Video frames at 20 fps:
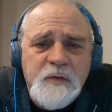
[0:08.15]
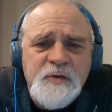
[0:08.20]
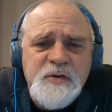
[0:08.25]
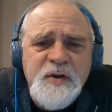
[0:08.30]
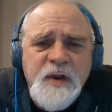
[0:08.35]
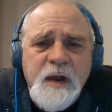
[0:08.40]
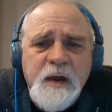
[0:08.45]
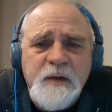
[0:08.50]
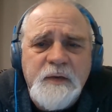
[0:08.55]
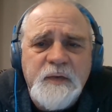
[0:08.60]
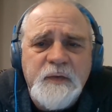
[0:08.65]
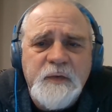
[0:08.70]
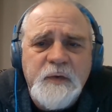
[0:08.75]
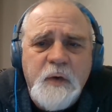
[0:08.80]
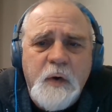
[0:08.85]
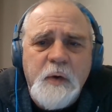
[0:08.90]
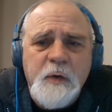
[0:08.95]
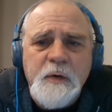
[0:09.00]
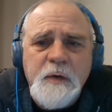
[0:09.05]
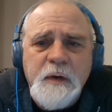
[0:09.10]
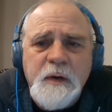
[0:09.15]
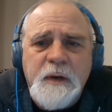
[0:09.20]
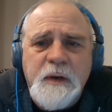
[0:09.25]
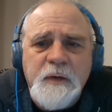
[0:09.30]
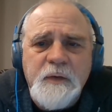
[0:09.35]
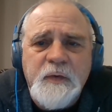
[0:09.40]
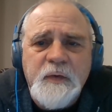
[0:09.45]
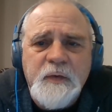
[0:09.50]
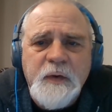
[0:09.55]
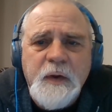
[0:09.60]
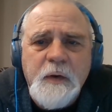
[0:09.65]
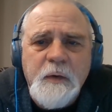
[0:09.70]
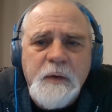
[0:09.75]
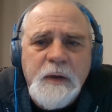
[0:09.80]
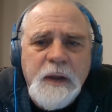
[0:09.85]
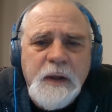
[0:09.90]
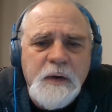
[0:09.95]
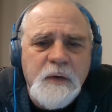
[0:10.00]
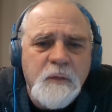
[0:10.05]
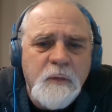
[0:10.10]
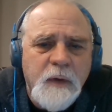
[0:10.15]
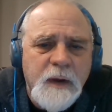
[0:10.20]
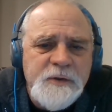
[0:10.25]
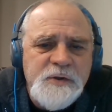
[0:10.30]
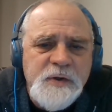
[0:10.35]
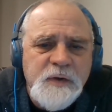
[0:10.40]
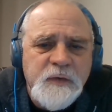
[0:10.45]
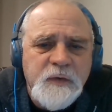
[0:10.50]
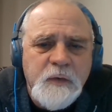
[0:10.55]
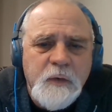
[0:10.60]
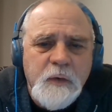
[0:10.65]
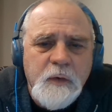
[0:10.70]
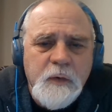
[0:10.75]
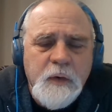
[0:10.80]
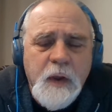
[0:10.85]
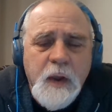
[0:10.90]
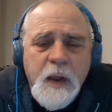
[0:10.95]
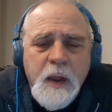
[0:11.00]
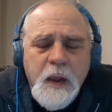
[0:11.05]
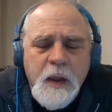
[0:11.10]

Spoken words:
just starting to consider getting registered.